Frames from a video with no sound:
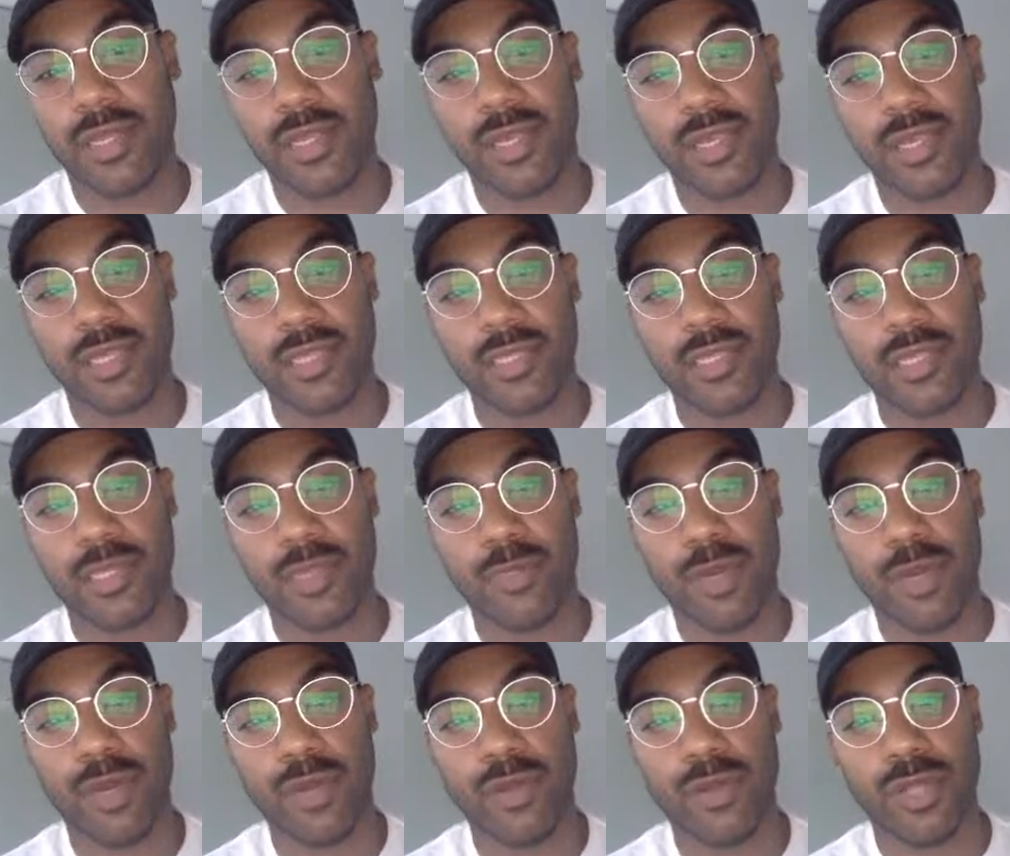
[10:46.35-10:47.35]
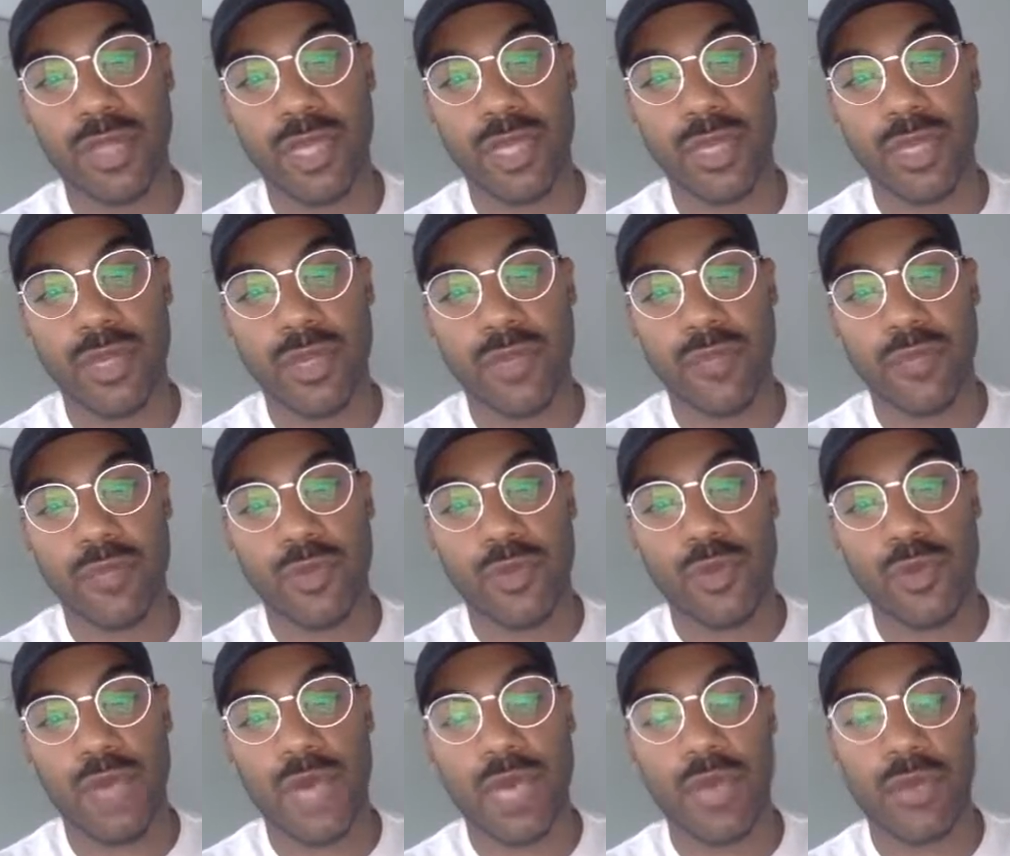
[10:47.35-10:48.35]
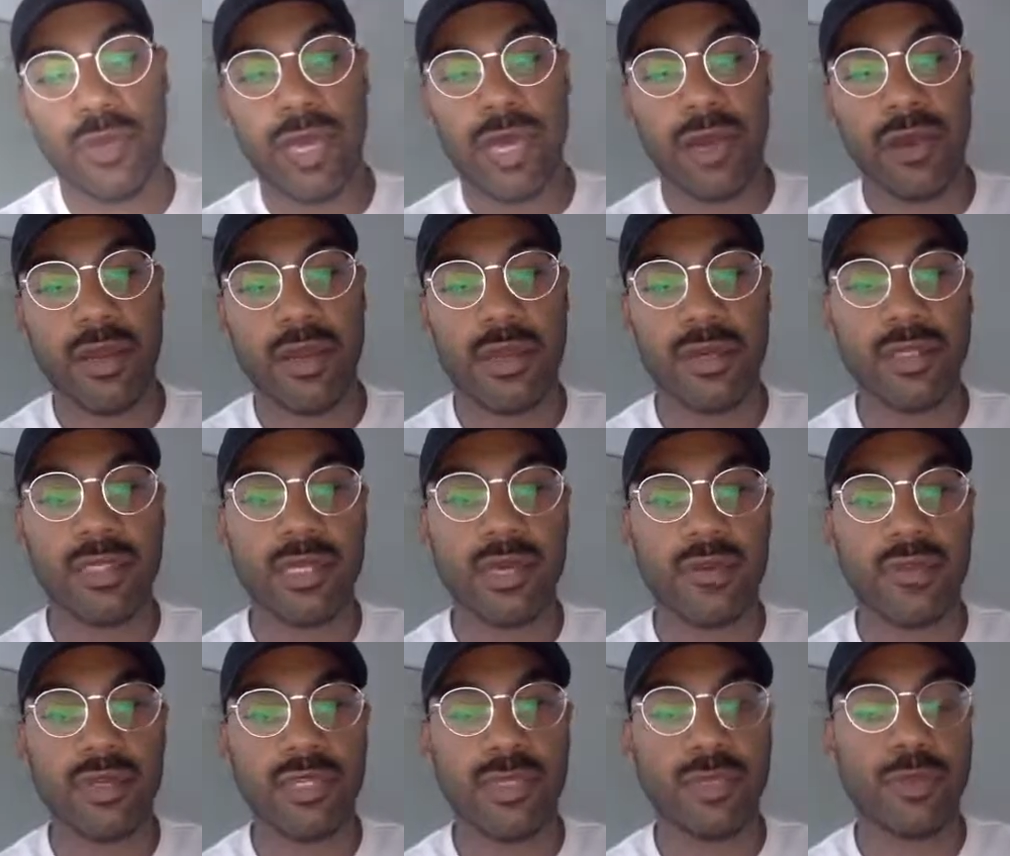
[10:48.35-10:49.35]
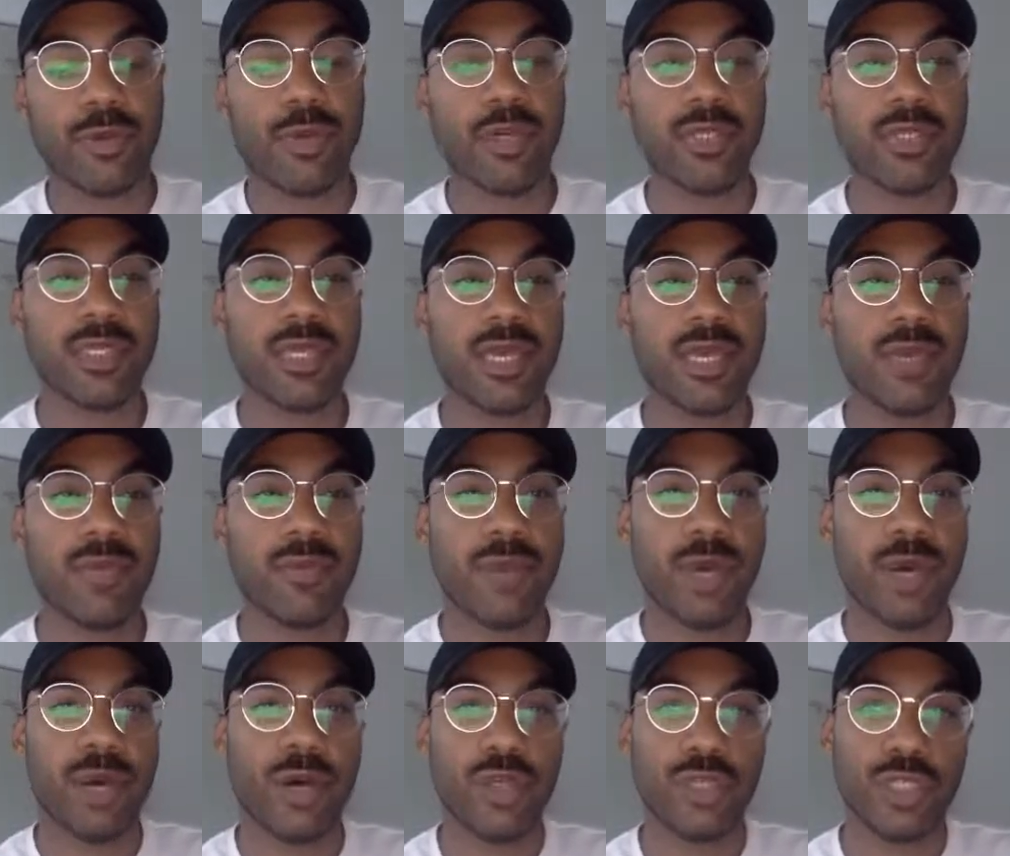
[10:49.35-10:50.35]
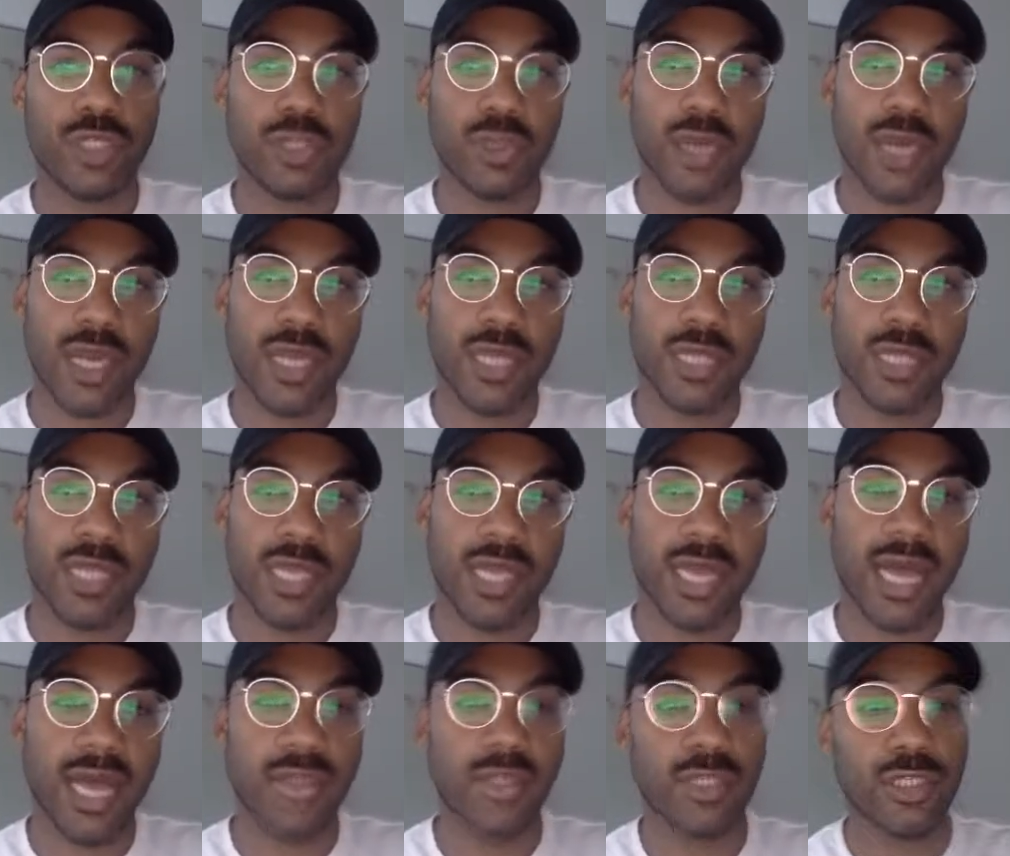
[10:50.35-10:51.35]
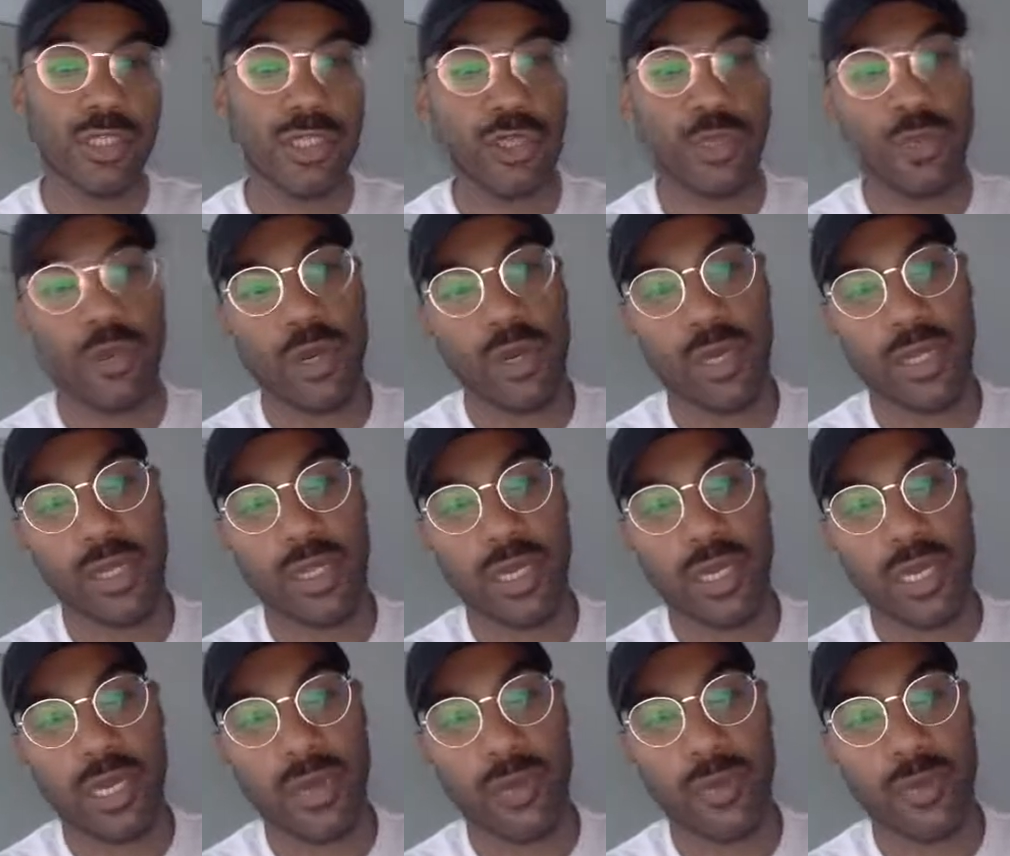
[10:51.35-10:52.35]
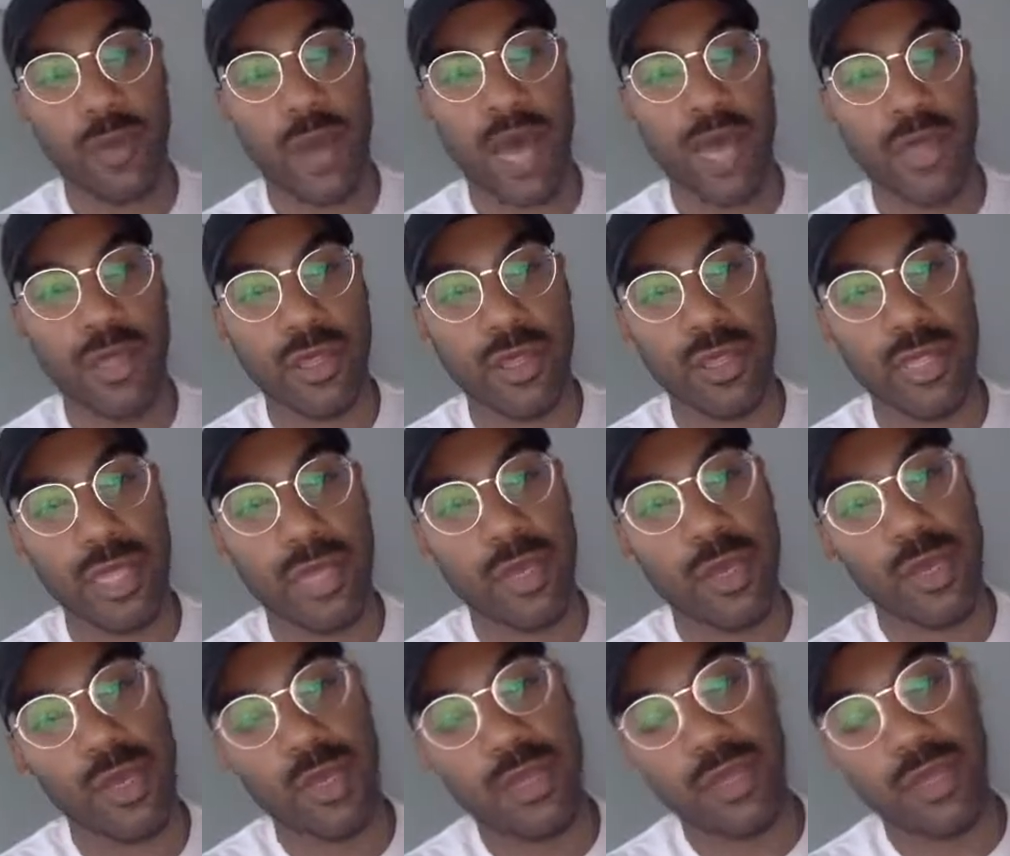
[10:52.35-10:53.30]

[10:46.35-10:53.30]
Like it's mm. all about like how you carry yourself as a person, but also kind of like how does your work look and why sh- like